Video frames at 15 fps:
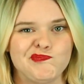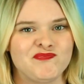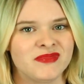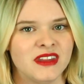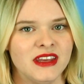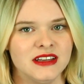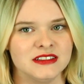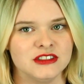
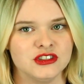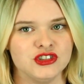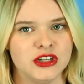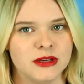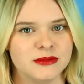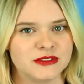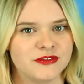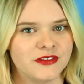He has to jam
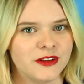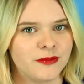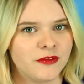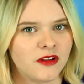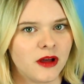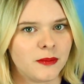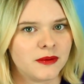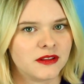his
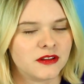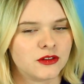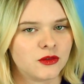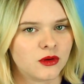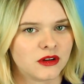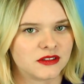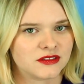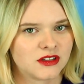flip-flop in the door
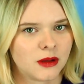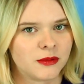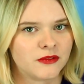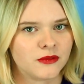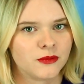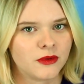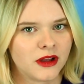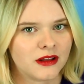to stop it from
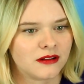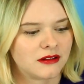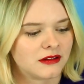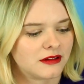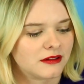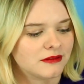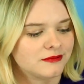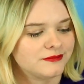rattling.
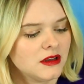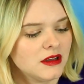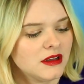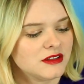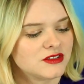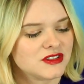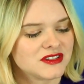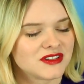It's
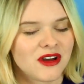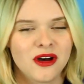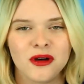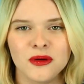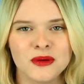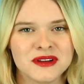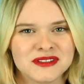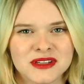just
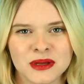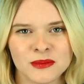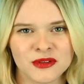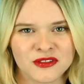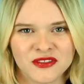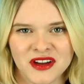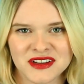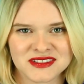always
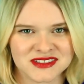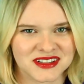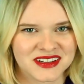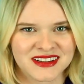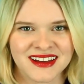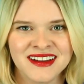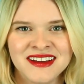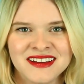improvising,
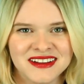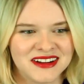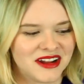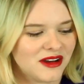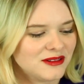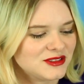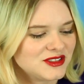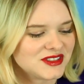you know,
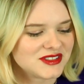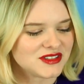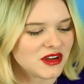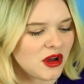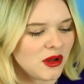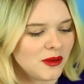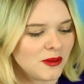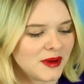just
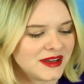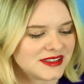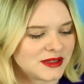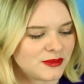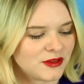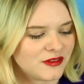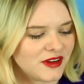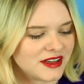always
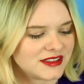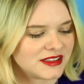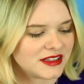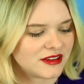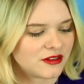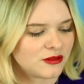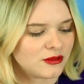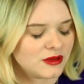improvising
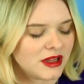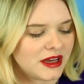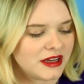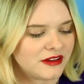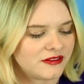through life.